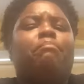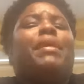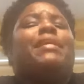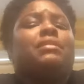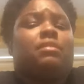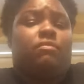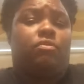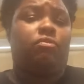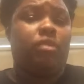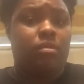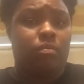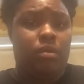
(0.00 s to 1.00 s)
base of
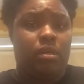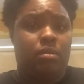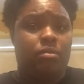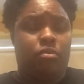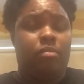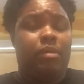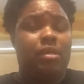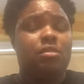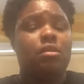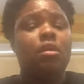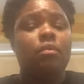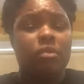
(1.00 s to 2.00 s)
3
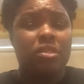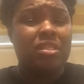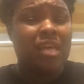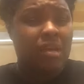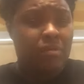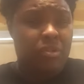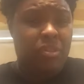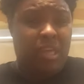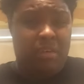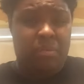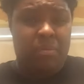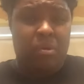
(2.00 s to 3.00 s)
months, which is sad when you
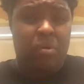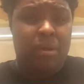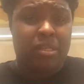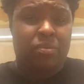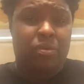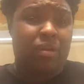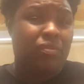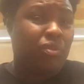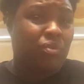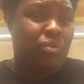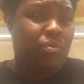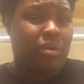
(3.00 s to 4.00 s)
think of people going back to work after
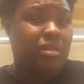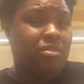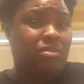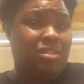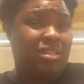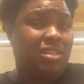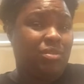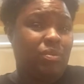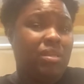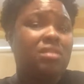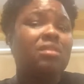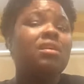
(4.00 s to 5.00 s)
3 weeks or 6
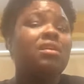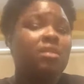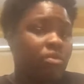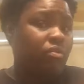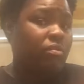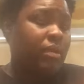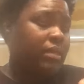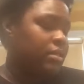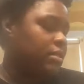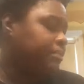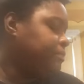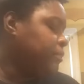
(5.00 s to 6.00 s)
weeks. 3
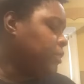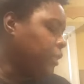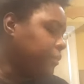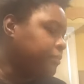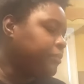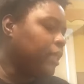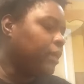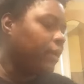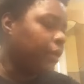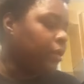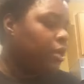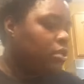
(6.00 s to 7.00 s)
months. So
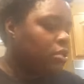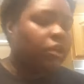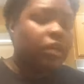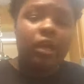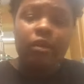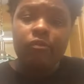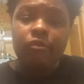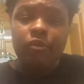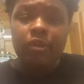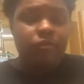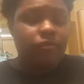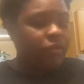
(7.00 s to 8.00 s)
anyway, so you're caring for
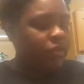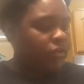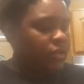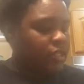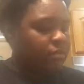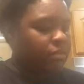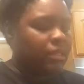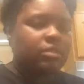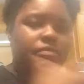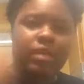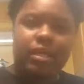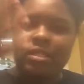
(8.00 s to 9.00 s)
an infant, you need some
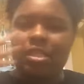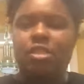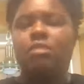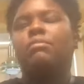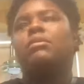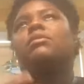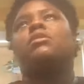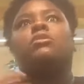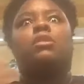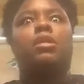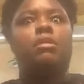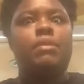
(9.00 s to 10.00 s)
things. Relaxation mist, because
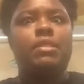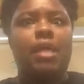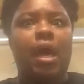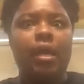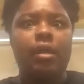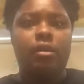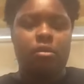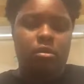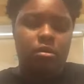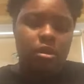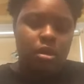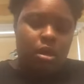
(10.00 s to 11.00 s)
you're going to be
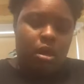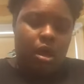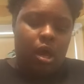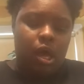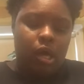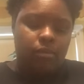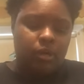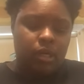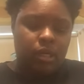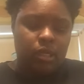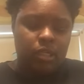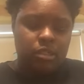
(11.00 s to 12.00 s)
tired. You're
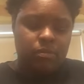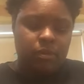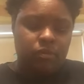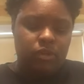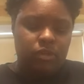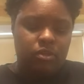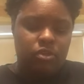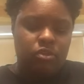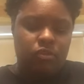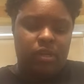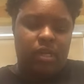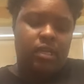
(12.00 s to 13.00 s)
going to need to be
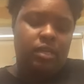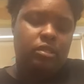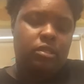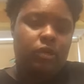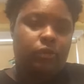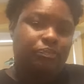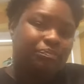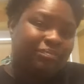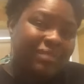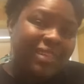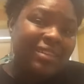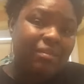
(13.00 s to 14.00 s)
rejuvenated. So
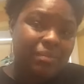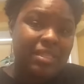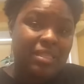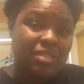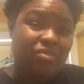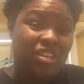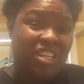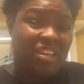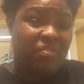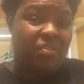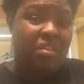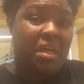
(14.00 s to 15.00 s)
the mist is really
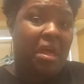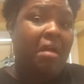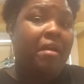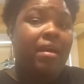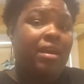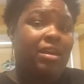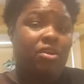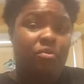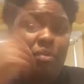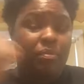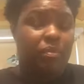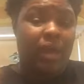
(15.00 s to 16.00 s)
good for that. And I know
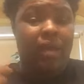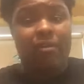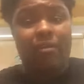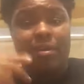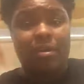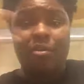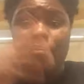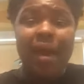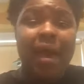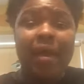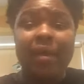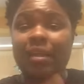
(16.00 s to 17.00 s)
people who carry it around in their
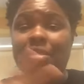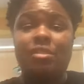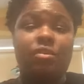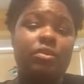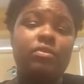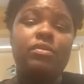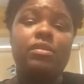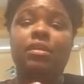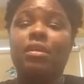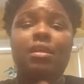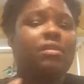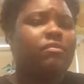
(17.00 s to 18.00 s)
bag, they still use
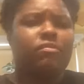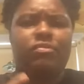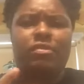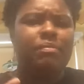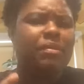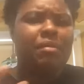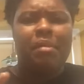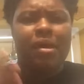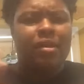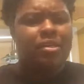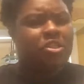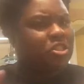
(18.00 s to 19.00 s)
it. Something
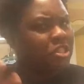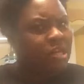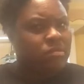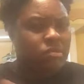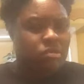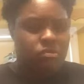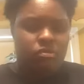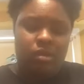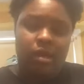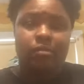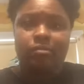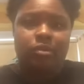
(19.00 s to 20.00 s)
about it just helps you
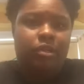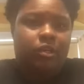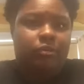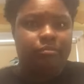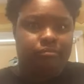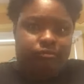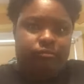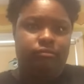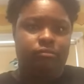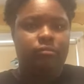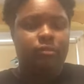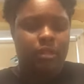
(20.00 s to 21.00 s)
out, you know.
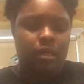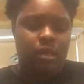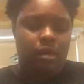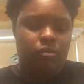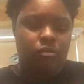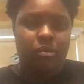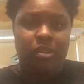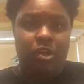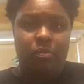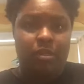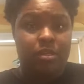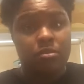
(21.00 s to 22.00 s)

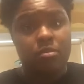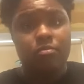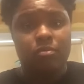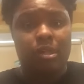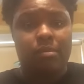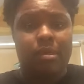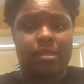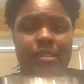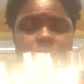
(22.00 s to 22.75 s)
Aromatherapy is really good.